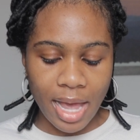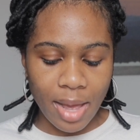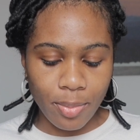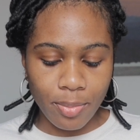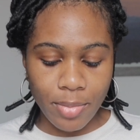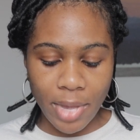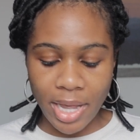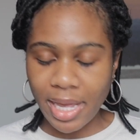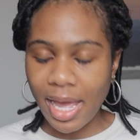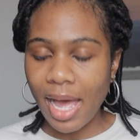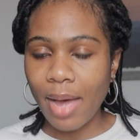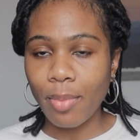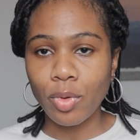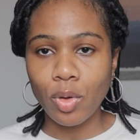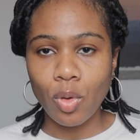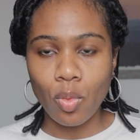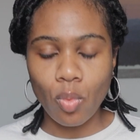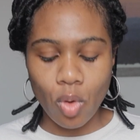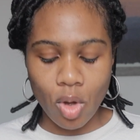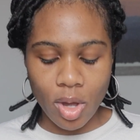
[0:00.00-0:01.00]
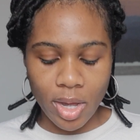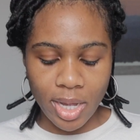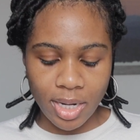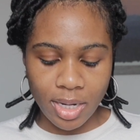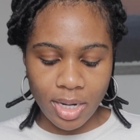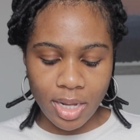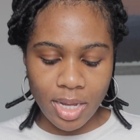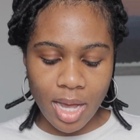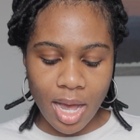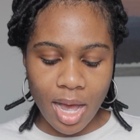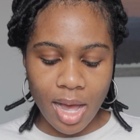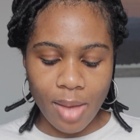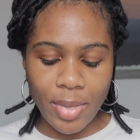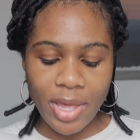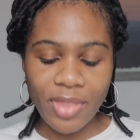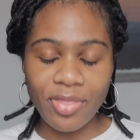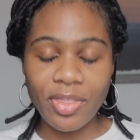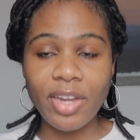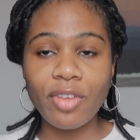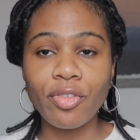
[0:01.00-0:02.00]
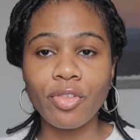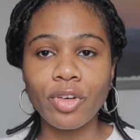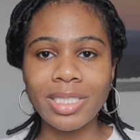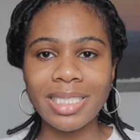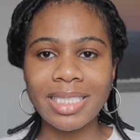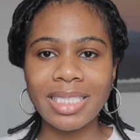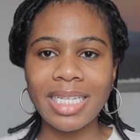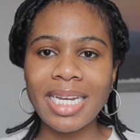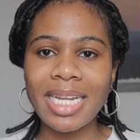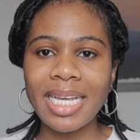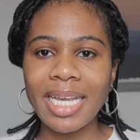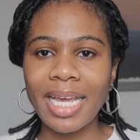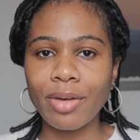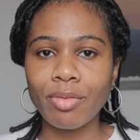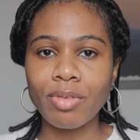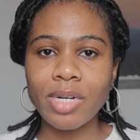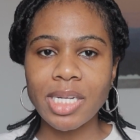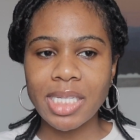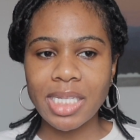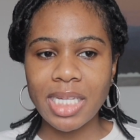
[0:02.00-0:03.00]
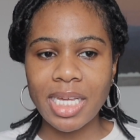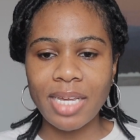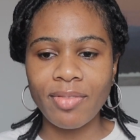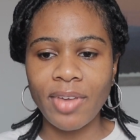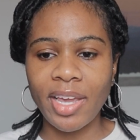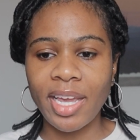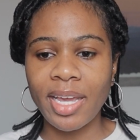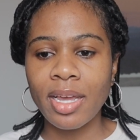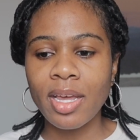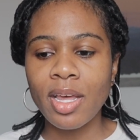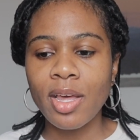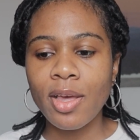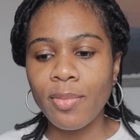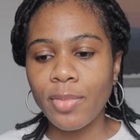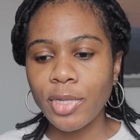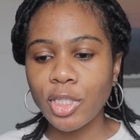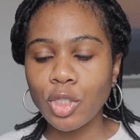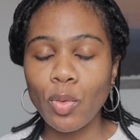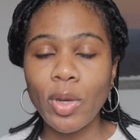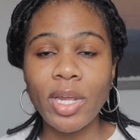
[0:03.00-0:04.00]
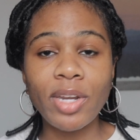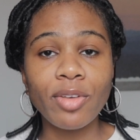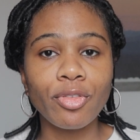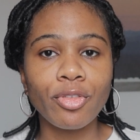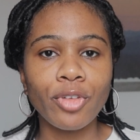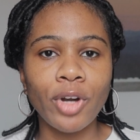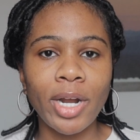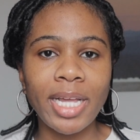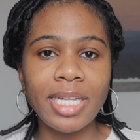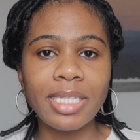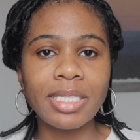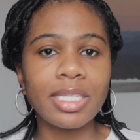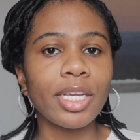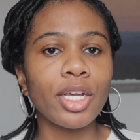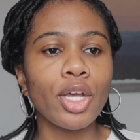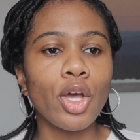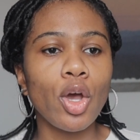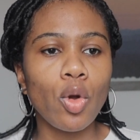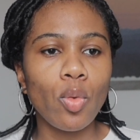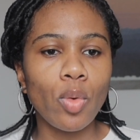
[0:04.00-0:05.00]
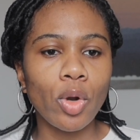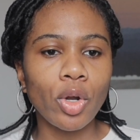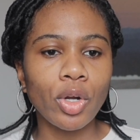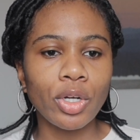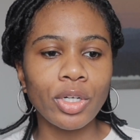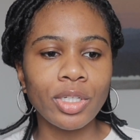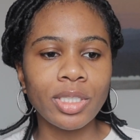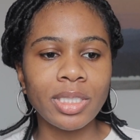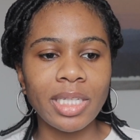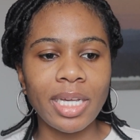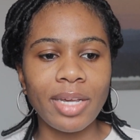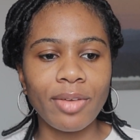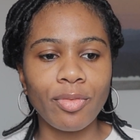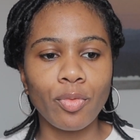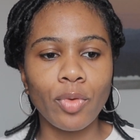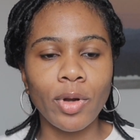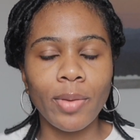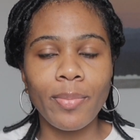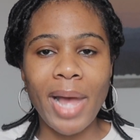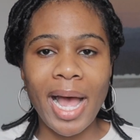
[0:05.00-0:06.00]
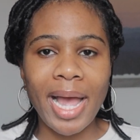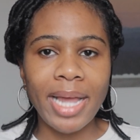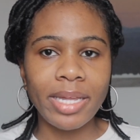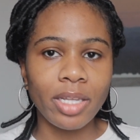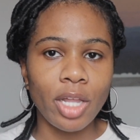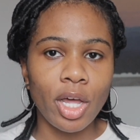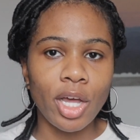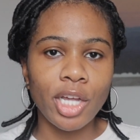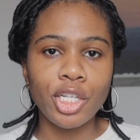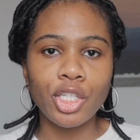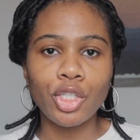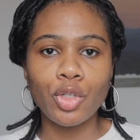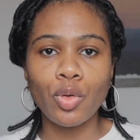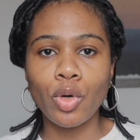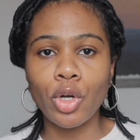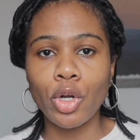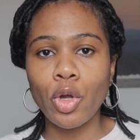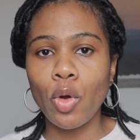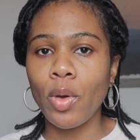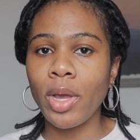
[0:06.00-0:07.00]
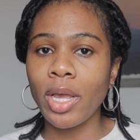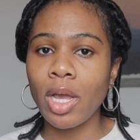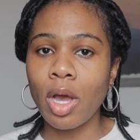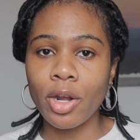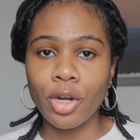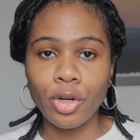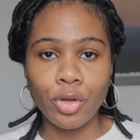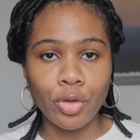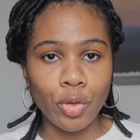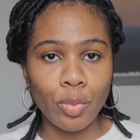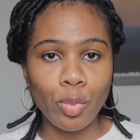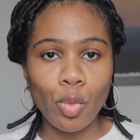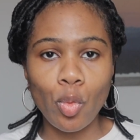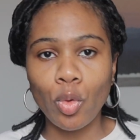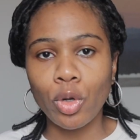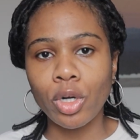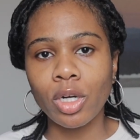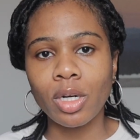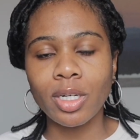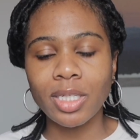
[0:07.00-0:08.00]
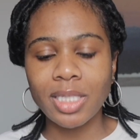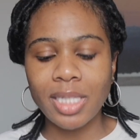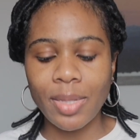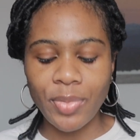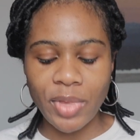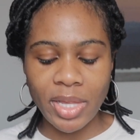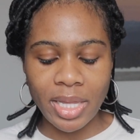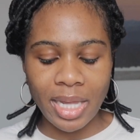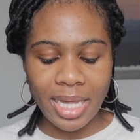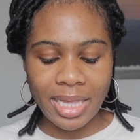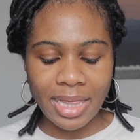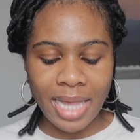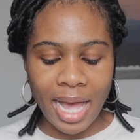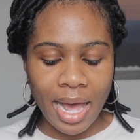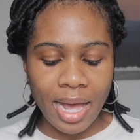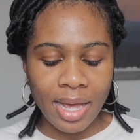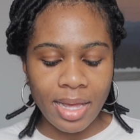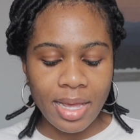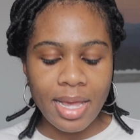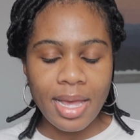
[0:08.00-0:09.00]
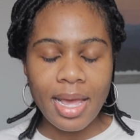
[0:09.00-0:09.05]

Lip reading: My Capital One. And then for sending and receiving between friends and coworkers, if we're buying lunch or going on a group order or something like that,